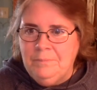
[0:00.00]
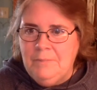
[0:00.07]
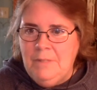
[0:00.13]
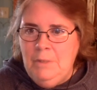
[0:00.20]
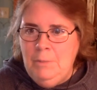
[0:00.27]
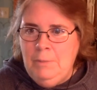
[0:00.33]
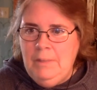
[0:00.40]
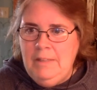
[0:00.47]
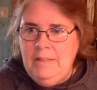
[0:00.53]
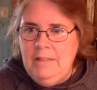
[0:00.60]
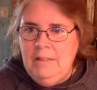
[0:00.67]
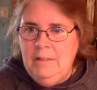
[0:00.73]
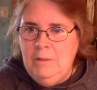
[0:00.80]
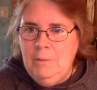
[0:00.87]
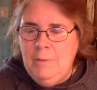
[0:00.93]
You
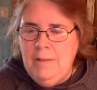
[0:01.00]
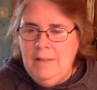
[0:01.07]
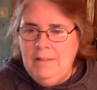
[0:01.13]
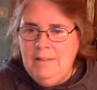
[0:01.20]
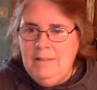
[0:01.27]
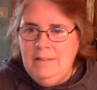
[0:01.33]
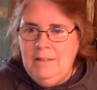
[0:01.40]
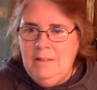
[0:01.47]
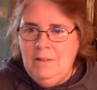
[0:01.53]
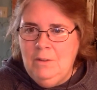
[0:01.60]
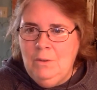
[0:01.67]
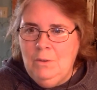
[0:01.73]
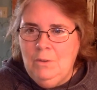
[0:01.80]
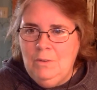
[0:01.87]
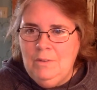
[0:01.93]
planted litter boxes in the
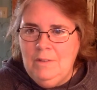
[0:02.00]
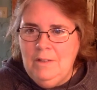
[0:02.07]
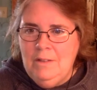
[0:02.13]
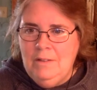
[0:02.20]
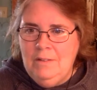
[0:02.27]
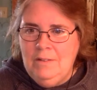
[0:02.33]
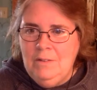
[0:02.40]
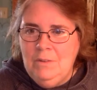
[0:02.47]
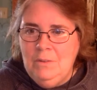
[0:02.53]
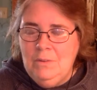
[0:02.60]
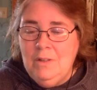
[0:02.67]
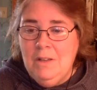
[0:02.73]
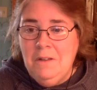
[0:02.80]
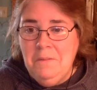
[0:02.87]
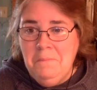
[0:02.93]
holes. Now the snow is
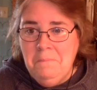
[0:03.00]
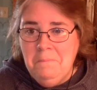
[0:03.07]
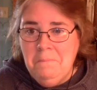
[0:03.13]
gone.